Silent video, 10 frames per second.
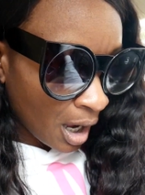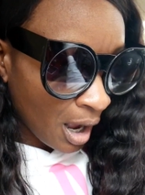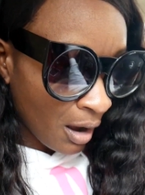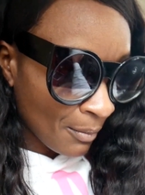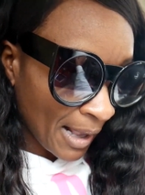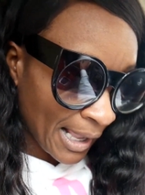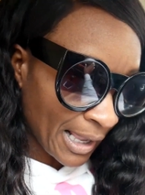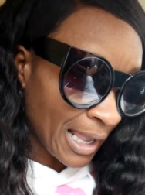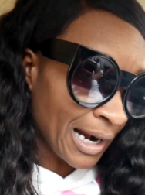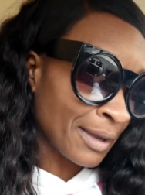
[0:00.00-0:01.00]
Oh my
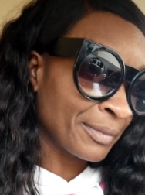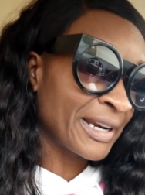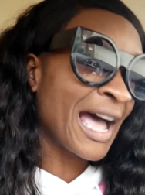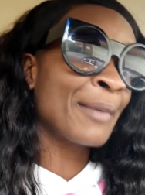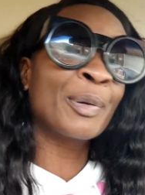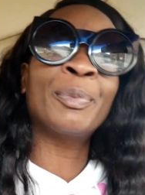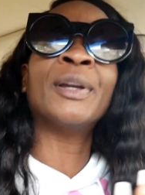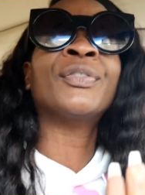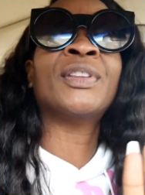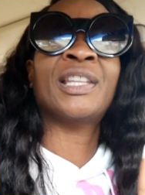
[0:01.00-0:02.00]
God, I'm not
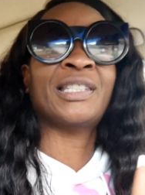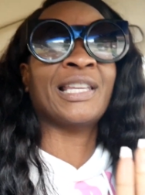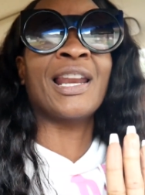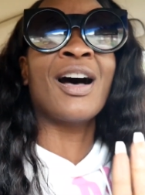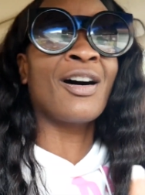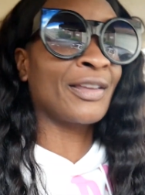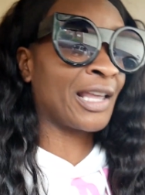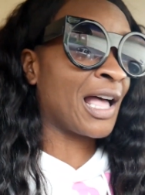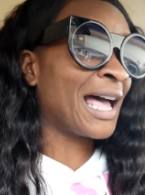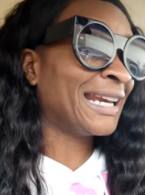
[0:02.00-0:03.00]
prepared for this at all,
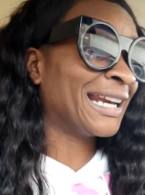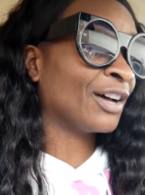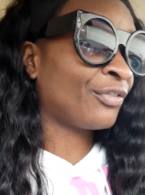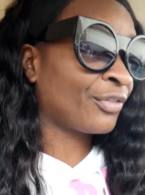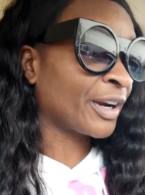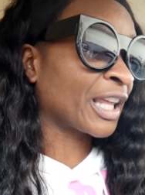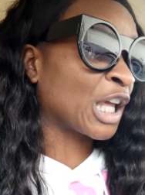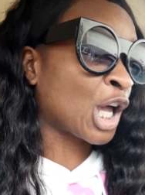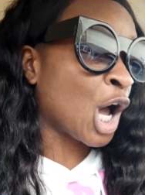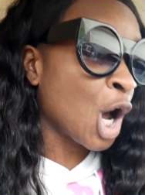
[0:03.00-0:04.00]
y'all. I need a
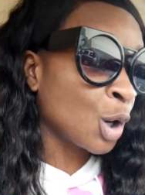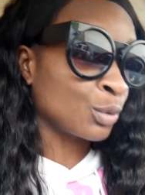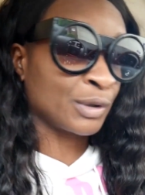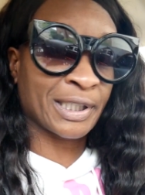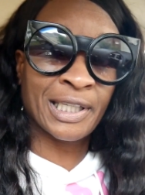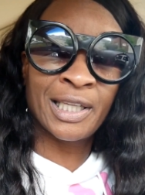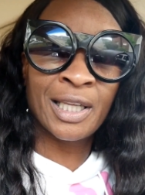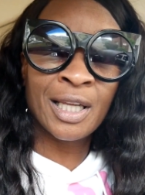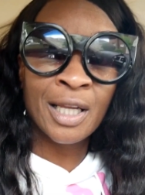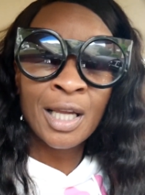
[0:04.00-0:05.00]
friggin' coat.
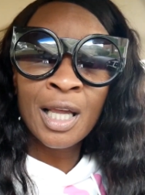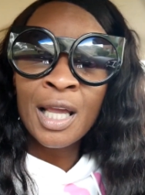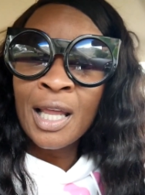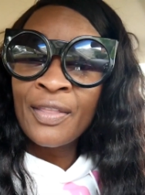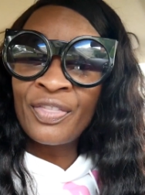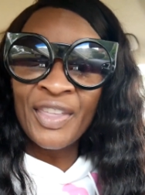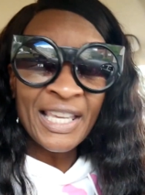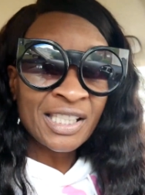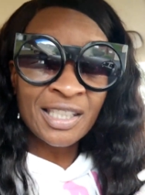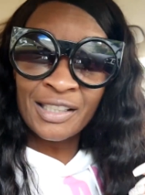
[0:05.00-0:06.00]

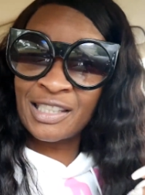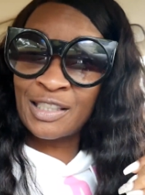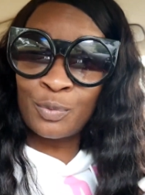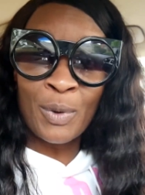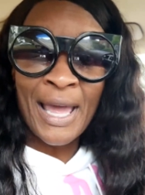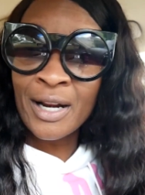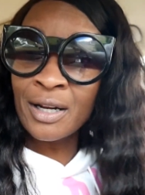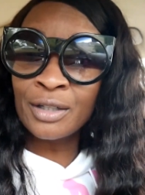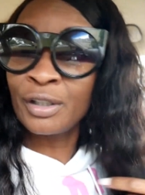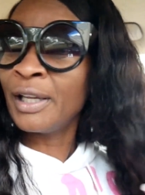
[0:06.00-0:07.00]
This
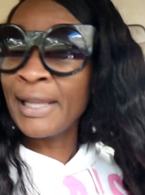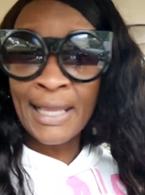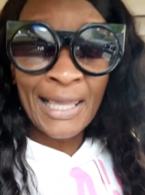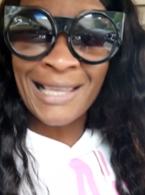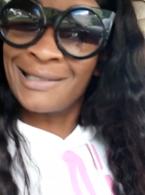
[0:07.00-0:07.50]
sweater hoodie